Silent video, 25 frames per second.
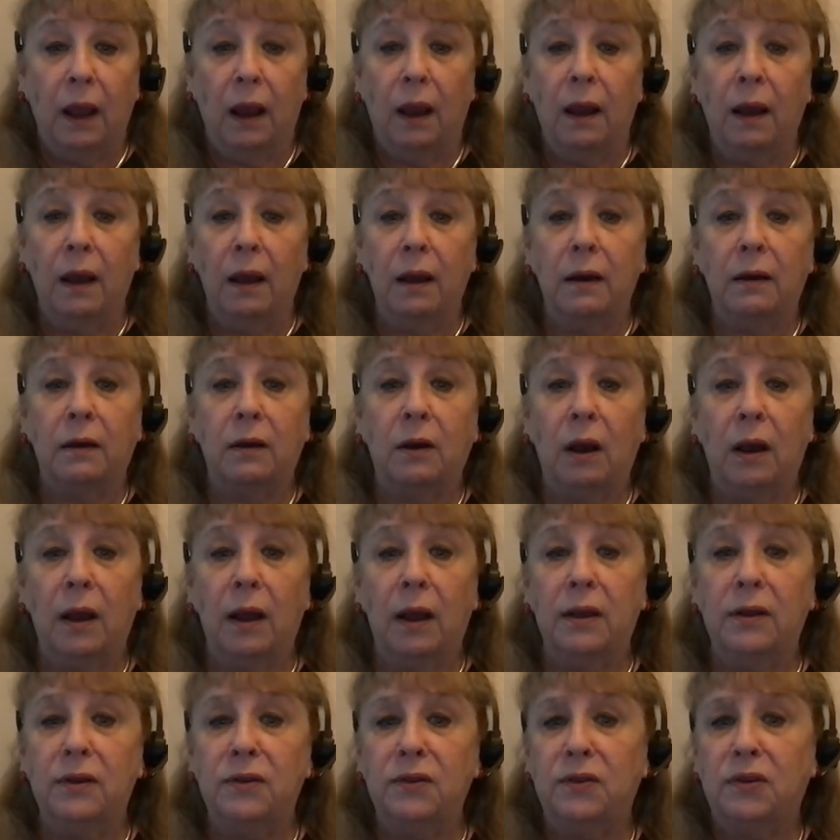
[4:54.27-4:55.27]

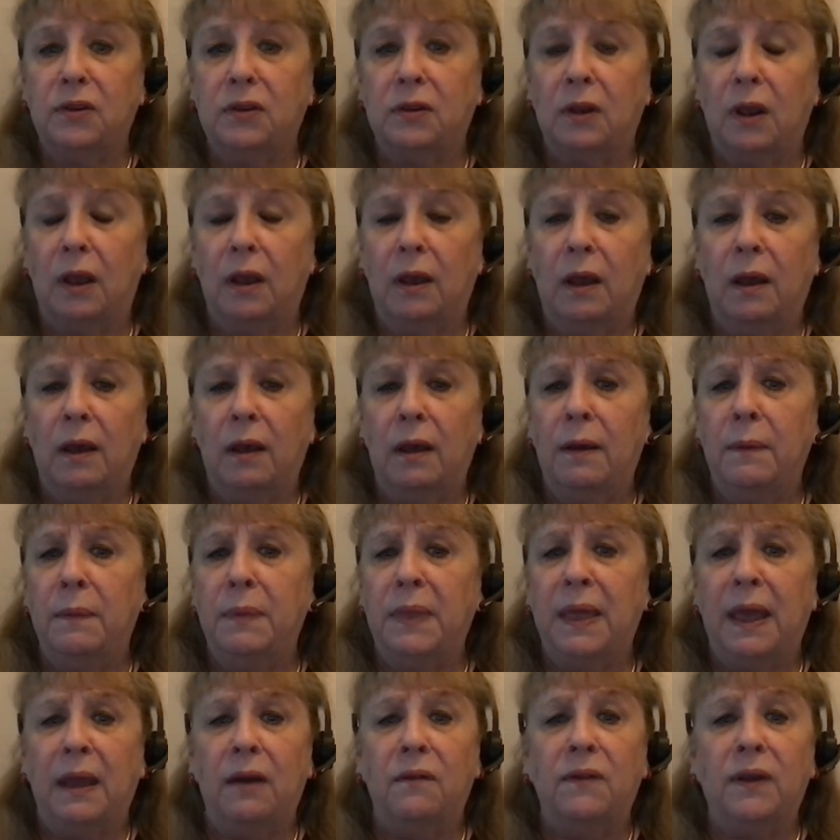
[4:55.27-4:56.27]
because they
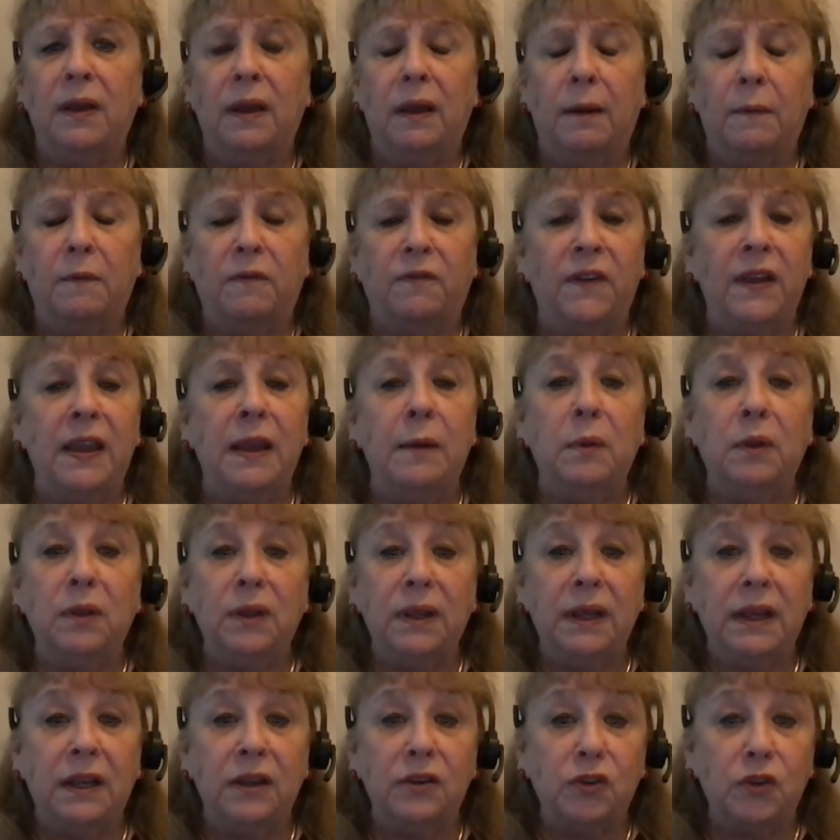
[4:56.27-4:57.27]
have a
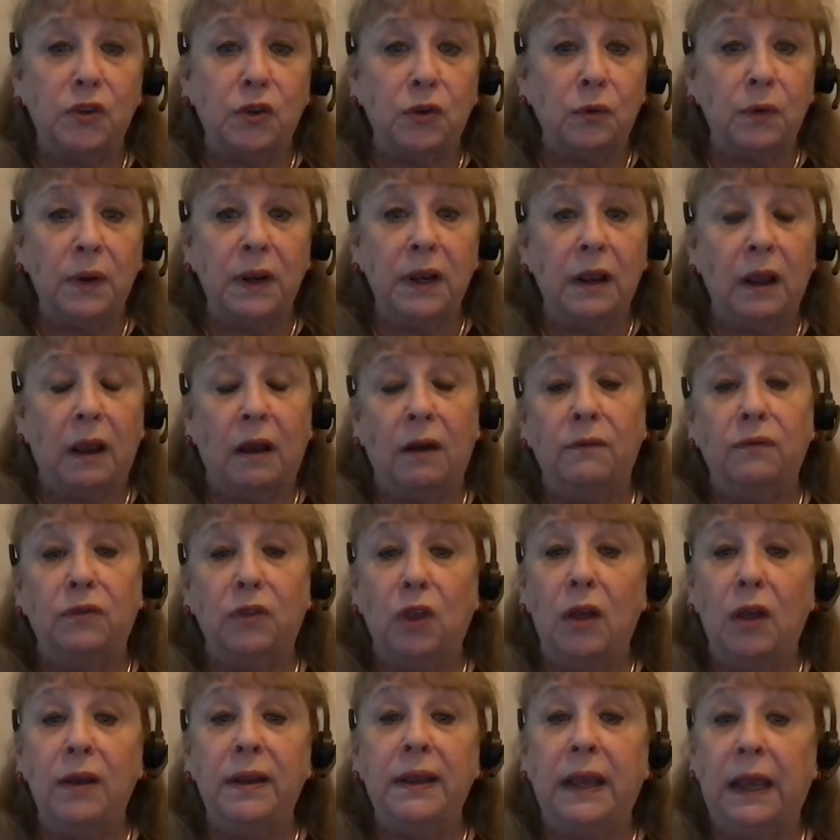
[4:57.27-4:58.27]
family history of
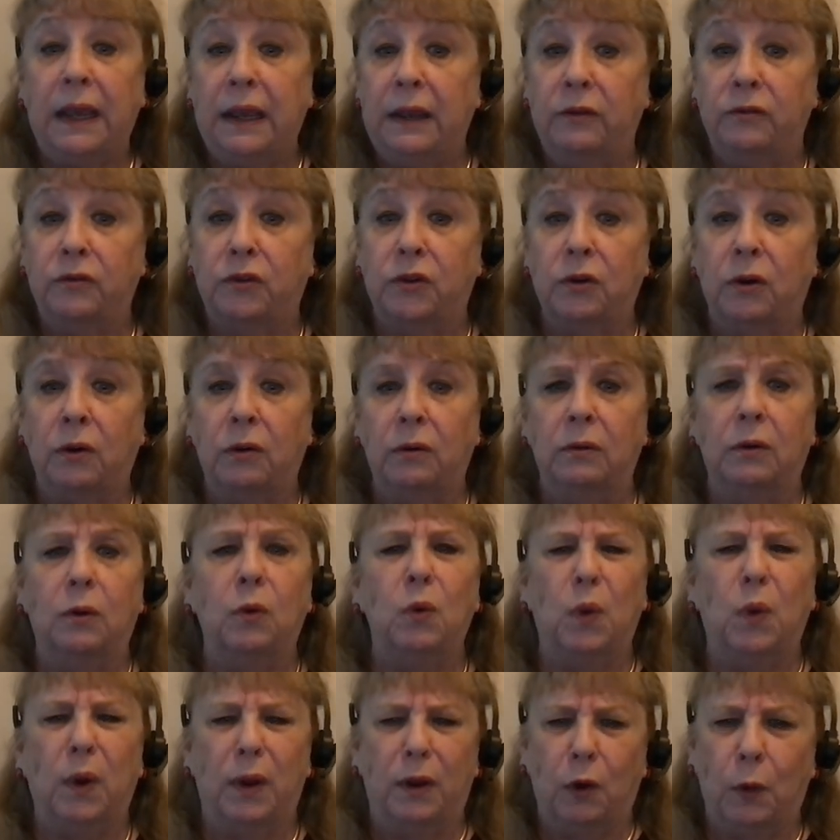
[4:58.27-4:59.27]
lung cancer.
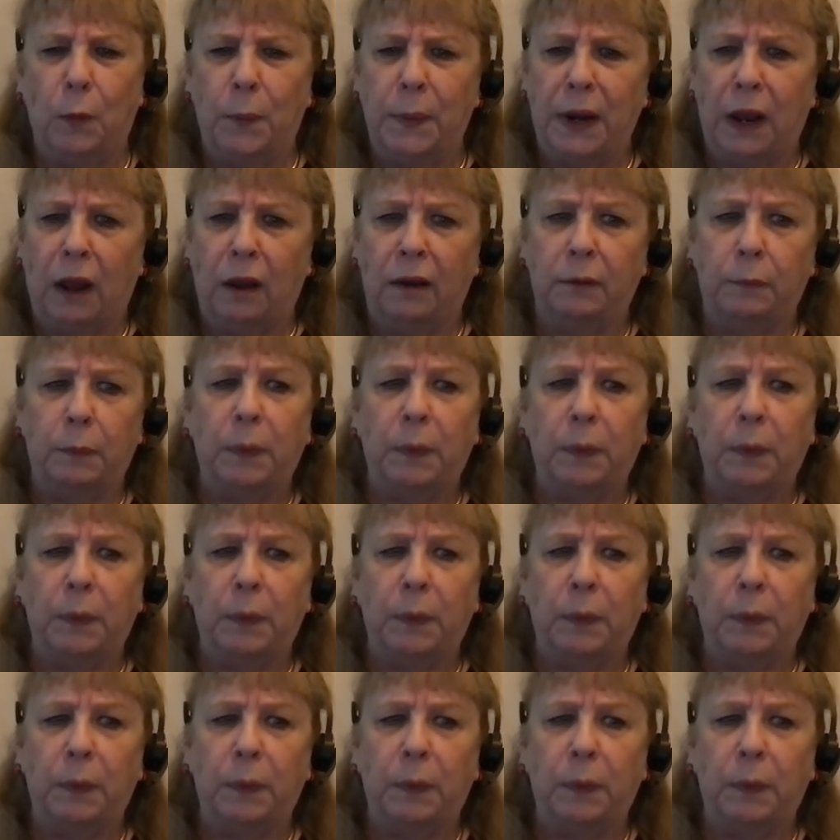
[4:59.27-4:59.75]
Oh, I hope not.